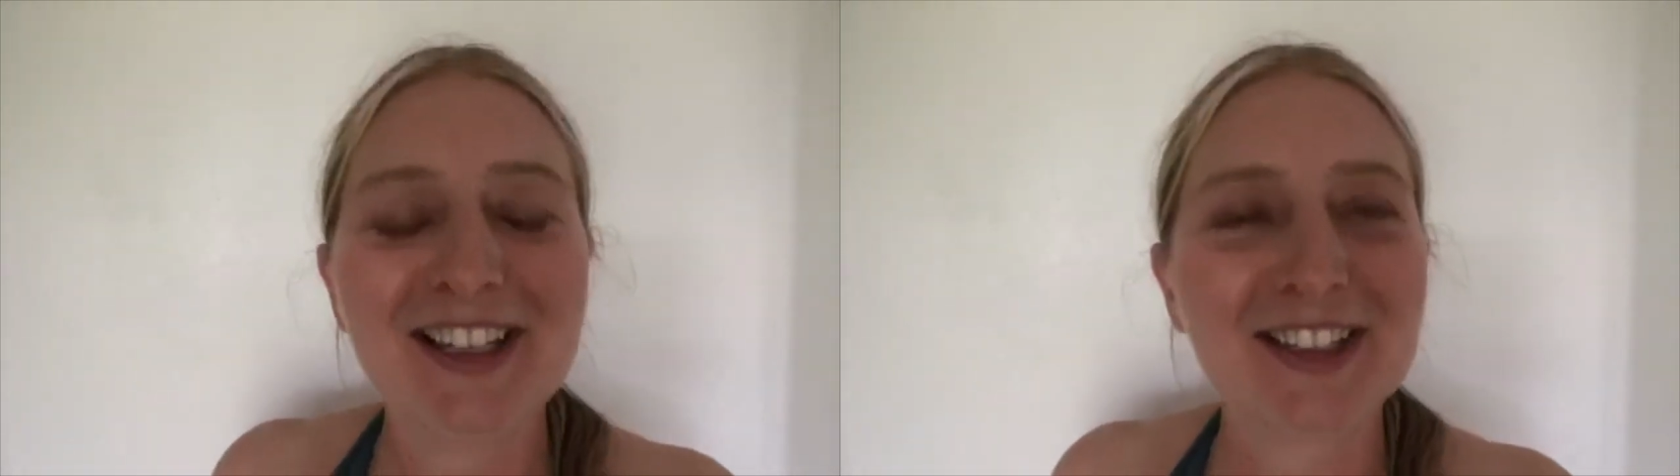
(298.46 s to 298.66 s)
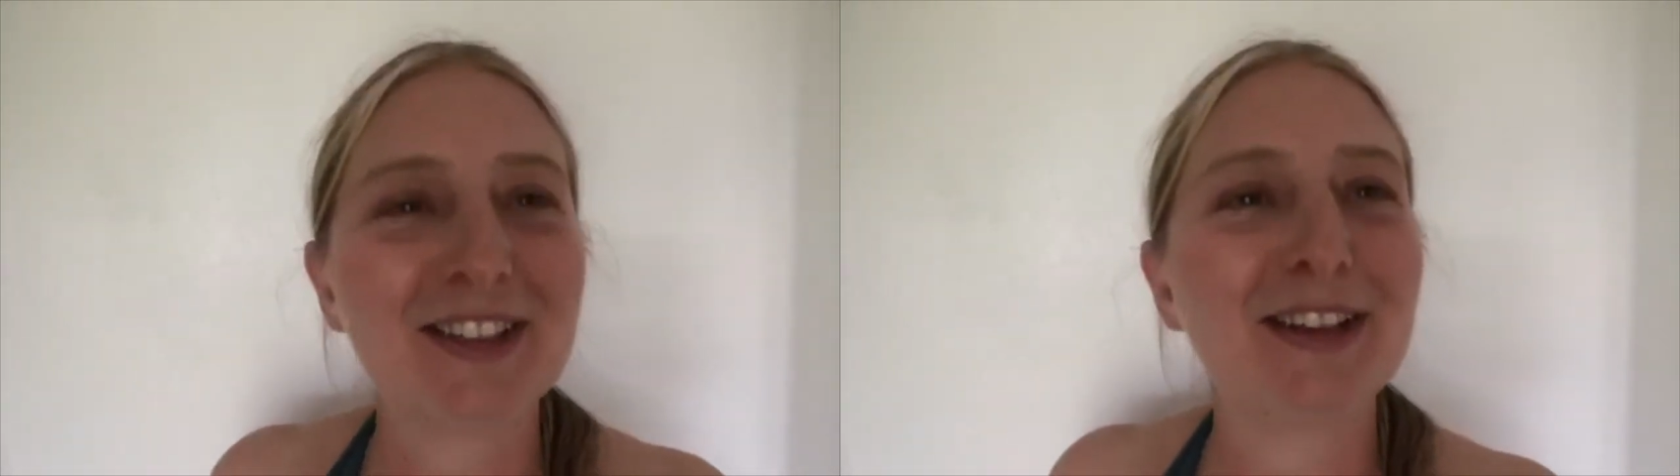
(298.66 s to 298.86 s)

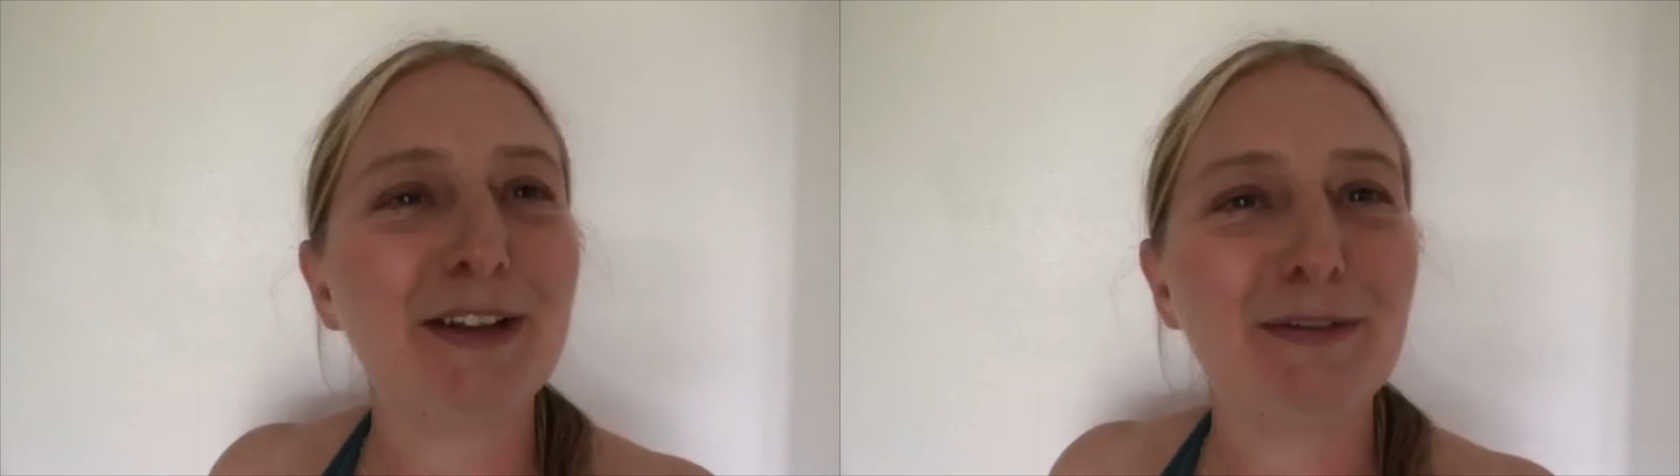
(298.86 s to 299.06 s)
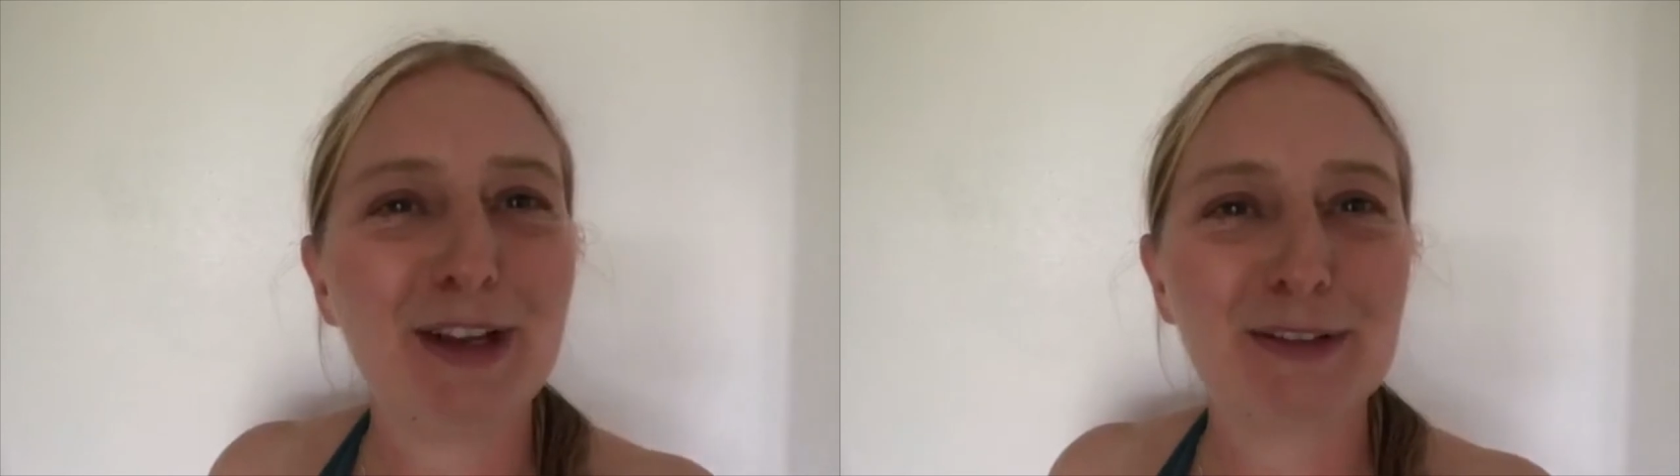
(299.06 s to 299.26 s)

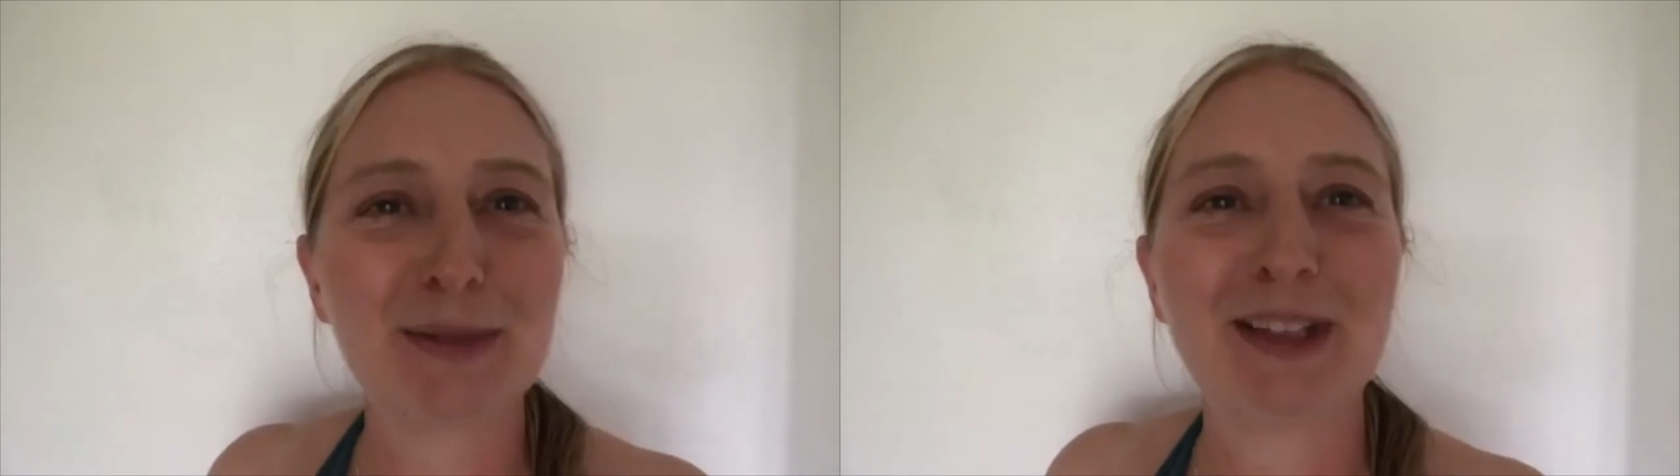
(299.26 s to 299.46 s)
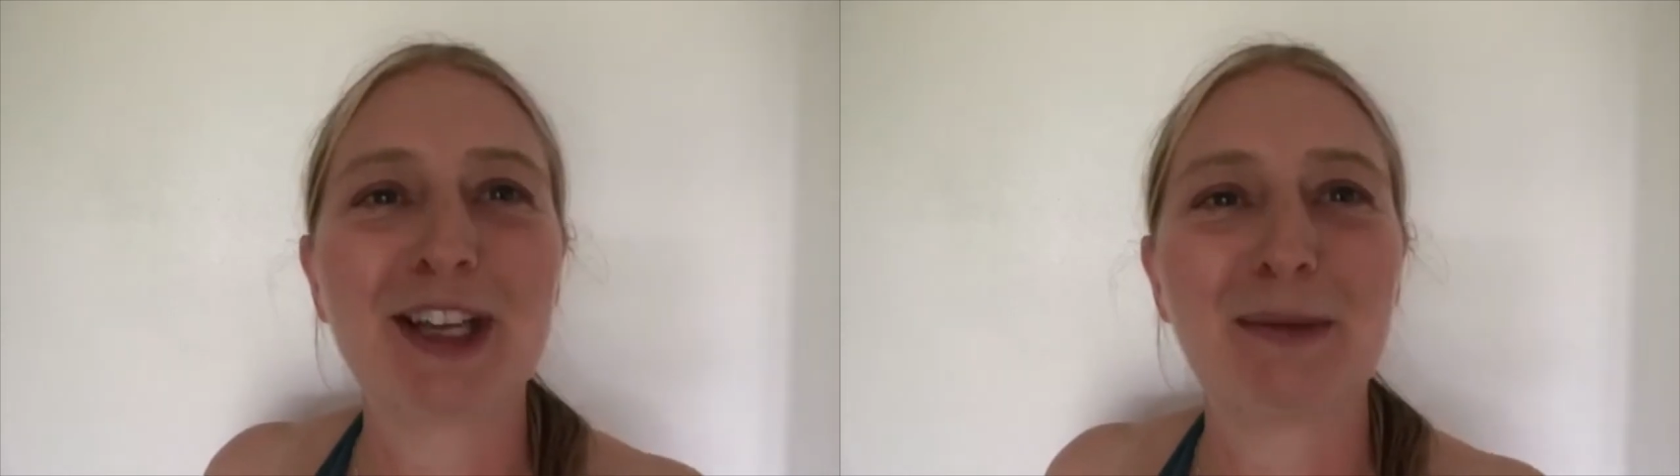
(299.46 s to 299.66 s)
if
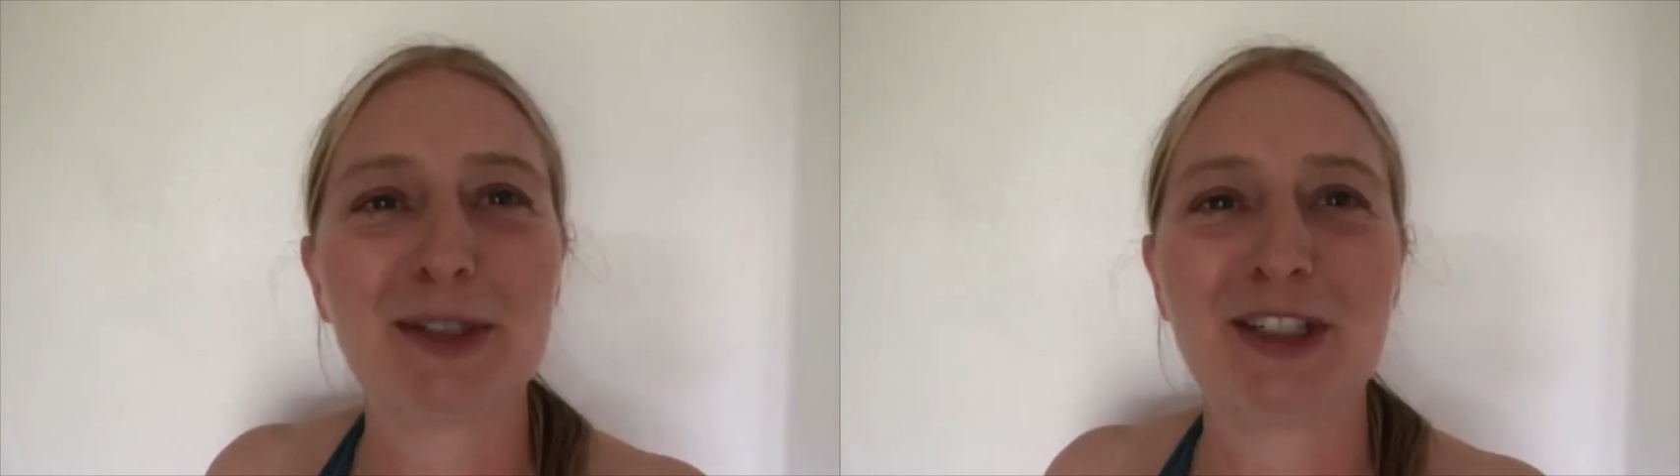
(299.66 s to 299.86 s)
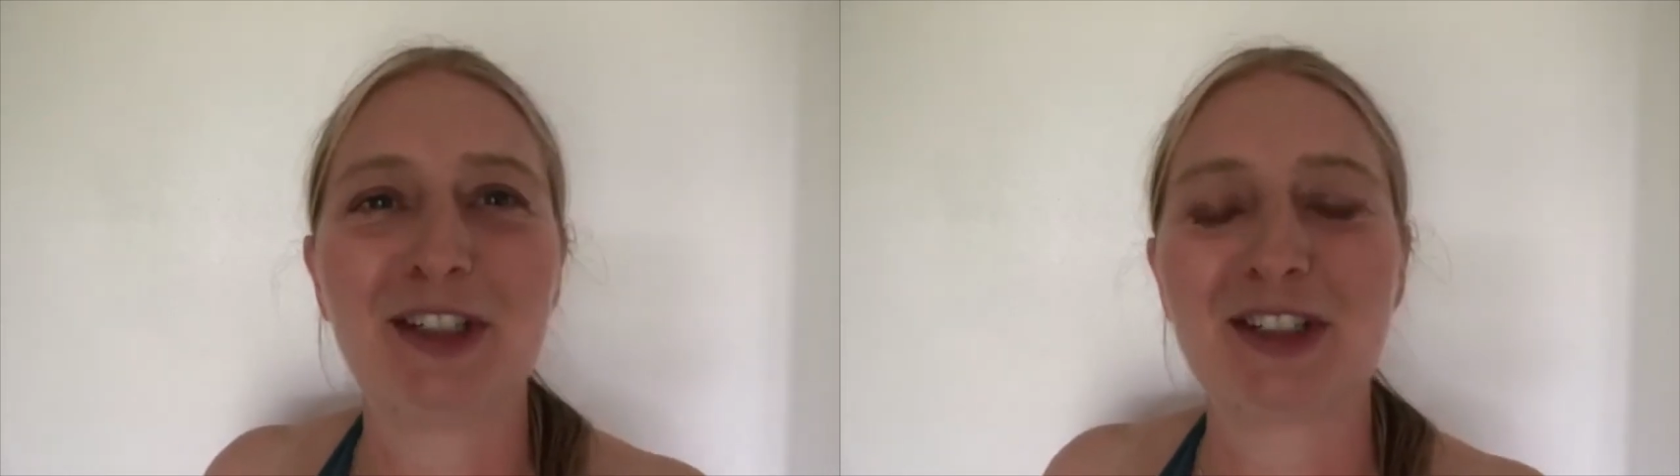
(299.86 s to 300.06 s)
something comes to you,